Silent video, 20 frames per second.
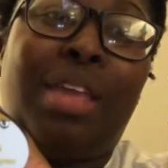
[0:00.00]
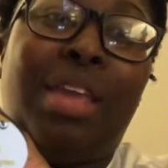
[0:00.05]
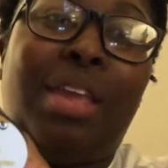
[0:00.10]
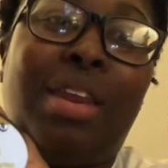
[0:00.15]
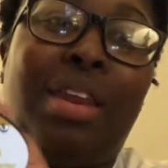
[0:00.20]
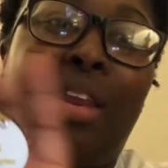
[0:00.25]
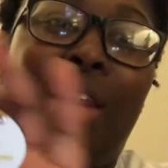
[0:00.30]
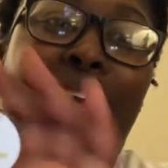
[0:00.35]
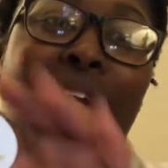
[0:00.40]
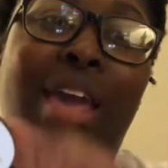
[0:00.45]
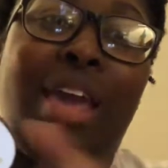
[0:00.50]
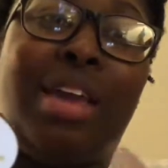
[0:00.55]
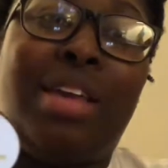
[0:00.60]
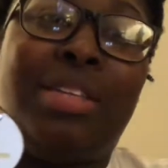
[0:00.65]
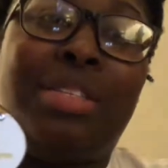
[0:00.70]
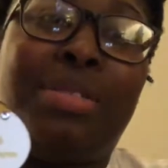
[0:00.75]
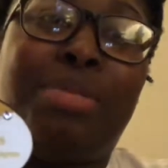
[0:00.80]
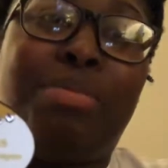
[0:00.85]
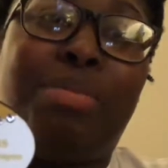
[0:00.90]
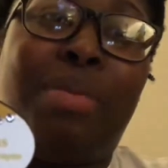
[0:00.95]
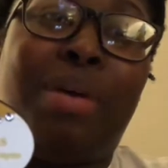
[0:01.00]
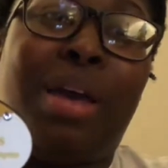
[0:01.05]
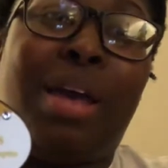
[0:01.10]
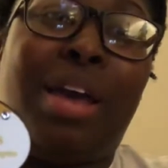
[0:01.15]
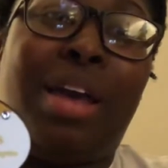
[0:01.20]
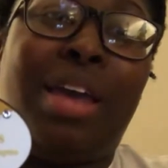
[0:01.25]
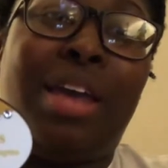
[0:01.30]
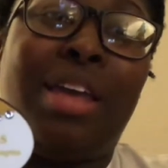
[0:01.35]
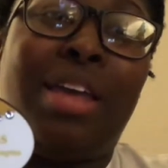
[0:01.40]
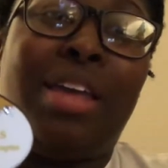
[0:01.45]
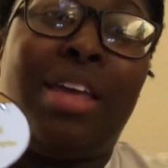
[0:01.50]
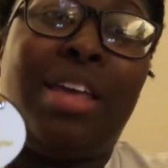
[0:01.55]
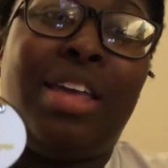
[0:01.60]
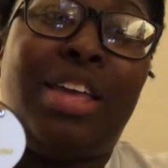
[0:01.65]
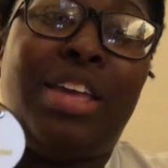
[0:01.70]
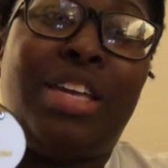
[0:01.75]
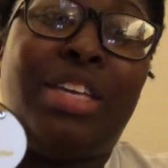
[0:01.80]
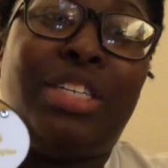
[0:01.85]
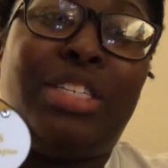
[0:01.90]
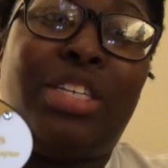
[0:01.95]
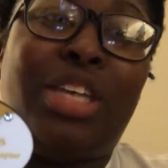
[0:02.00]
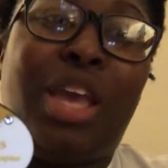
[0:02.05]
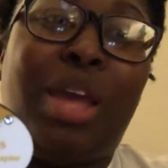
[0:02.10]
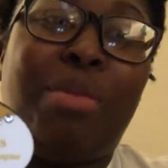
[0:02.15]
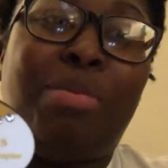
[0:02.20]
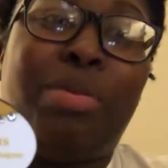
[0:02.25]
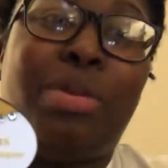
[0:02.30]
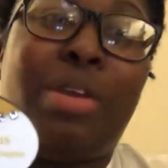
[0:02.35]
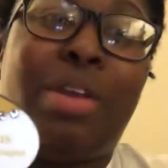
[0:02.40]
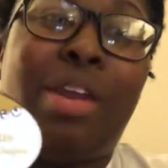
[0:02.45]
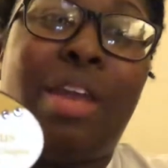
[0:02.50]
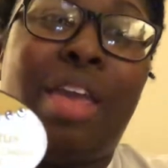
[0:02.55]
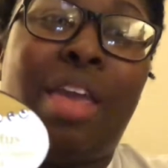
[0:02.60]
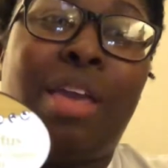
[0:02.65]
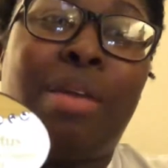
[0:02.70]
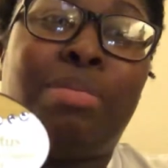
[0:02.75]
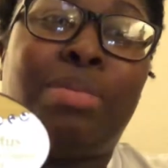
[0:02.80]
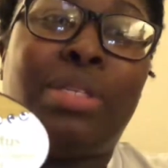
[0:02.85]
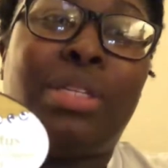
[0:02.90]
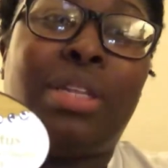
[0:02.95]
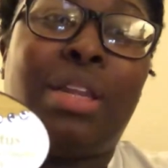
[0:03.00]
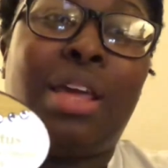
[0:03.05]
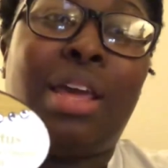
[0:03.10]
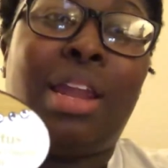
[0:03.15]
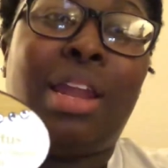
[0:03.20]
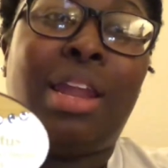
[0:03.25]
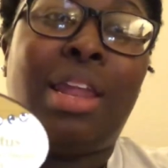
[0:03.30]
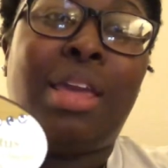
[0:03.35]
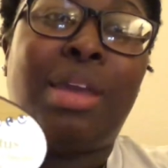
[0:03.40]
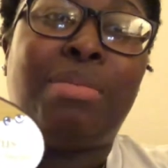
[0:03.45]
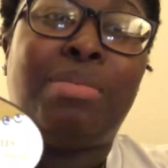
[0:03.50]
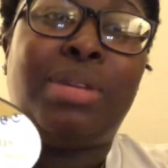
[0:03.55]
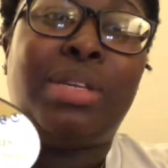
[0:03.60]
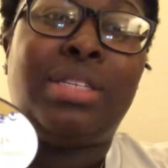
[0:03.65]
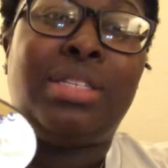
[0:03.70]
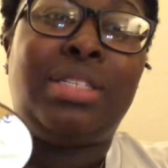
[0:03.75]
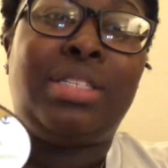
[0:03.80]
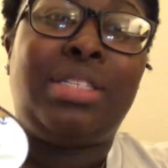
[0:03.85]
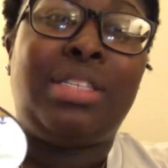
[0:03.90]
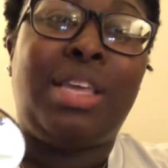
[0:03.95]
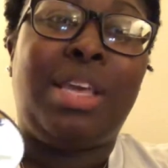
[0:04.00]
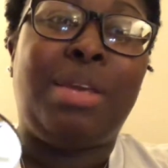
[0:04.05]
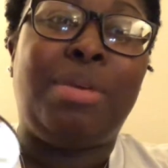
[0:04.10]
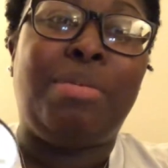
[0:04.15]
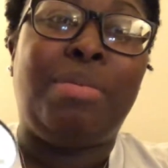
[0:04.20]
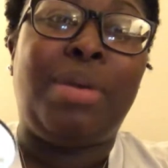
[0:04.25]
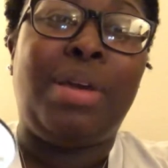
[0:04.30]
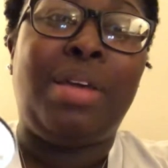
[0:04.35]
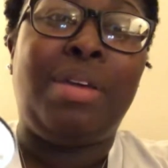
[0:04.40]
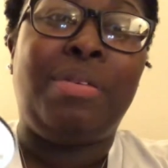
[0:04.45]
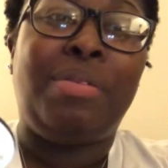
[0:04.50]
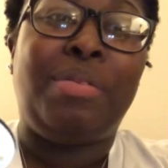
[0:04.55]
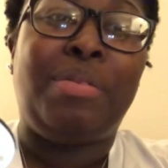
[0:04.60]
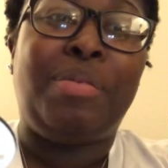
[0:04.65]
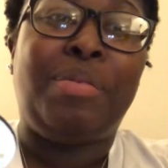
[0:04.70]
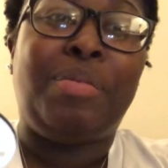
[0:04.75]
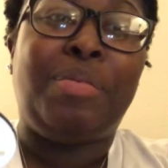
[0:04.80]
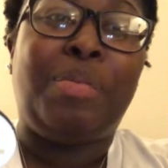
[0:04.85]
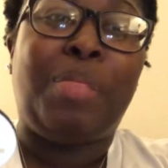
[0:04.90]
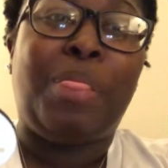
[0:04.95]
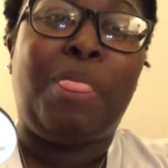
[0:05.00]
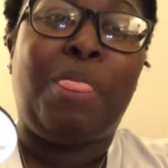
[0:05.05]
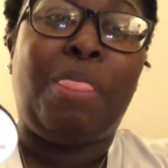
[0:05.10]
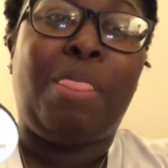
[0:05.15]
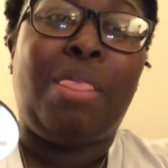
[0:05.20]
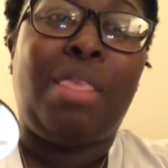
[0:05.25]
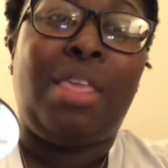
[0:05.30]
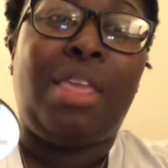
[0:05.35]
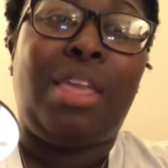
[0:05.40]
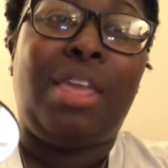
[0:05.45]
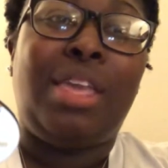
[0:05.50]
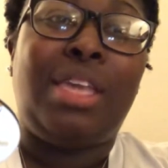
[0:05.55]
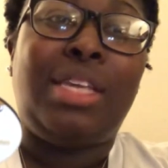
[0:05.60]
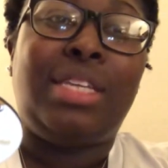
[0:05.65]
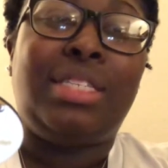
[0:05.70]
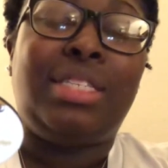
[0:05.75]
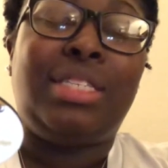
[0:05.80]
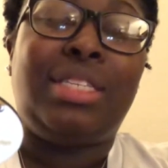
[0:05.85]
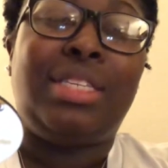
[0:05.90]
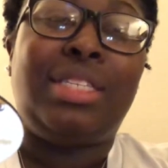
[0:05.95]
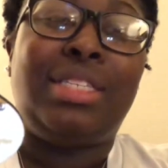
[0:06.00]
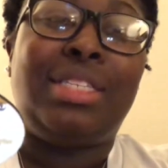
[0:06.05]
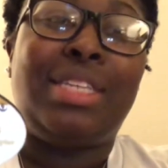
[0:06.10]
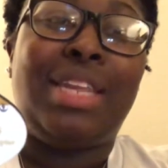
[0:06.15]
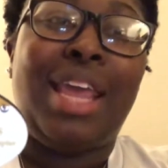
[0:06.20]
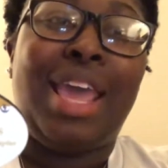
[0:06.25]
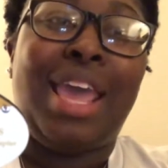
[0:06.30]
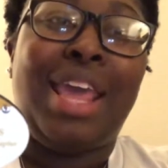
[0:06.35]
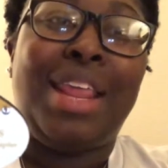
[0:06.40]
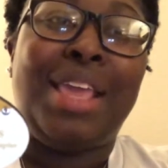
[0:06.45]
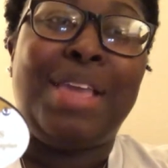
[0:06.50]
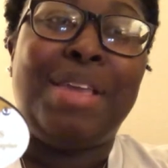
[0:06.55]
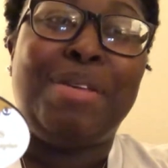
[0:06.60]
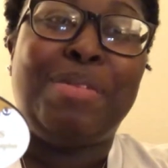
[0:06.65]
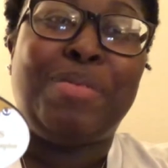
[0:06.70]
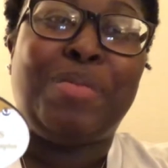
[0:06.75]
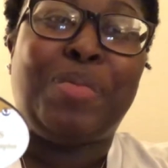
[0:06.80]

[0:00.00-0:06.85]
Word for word: and it has my chapter epsilon lambda sigma in cincinnati